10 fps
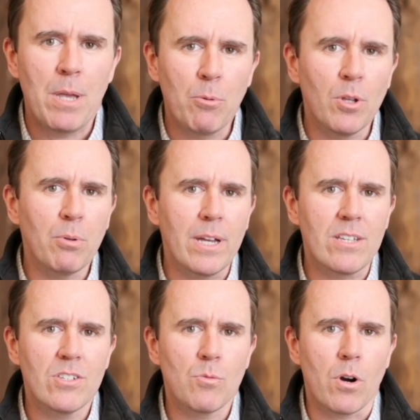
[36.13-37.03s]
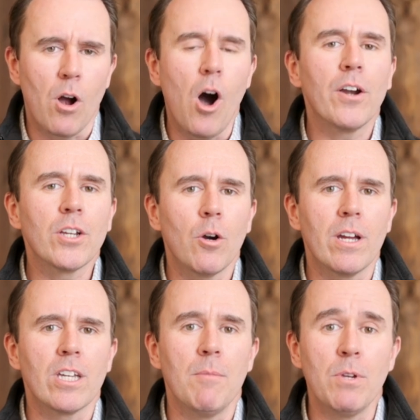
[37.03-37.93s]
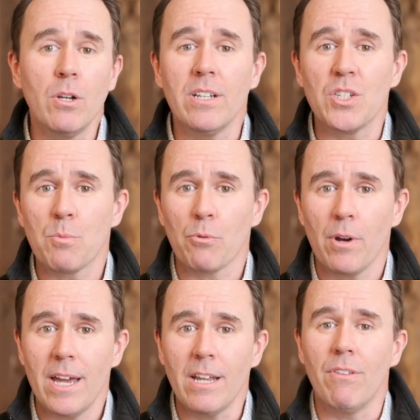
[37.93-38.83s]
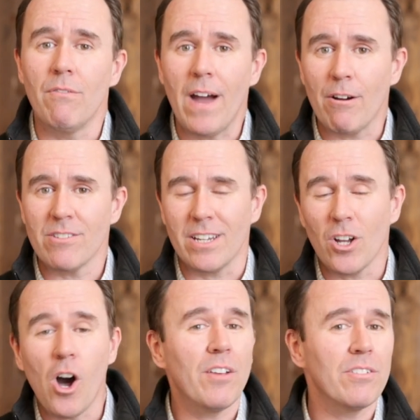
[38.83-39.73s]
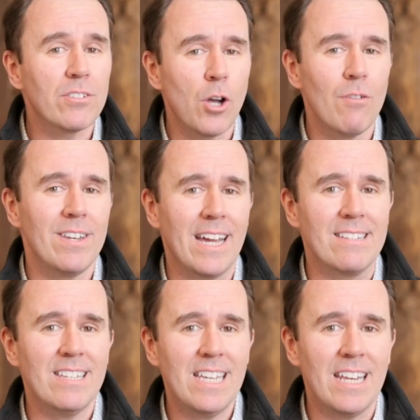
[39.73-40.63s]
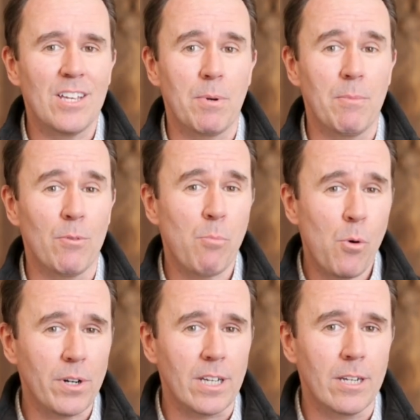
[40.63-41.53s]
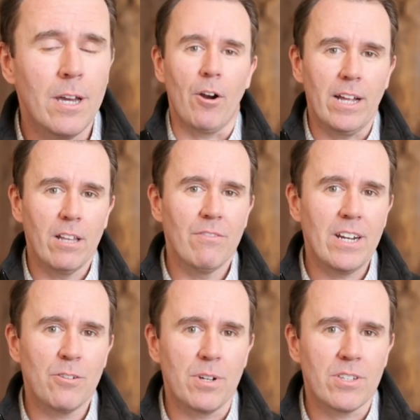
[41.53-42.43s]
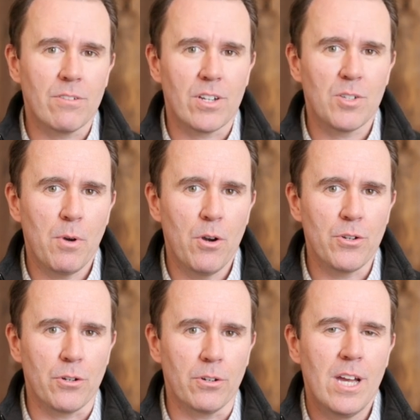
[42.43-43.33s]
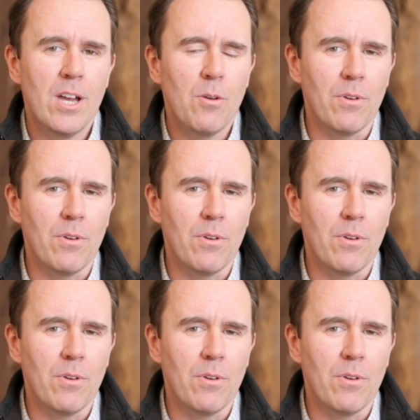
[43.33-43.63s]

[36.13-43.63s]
People in places where ongoing community spread of the virus that causes COVID 19 has been reported are at elevated risk of exposure,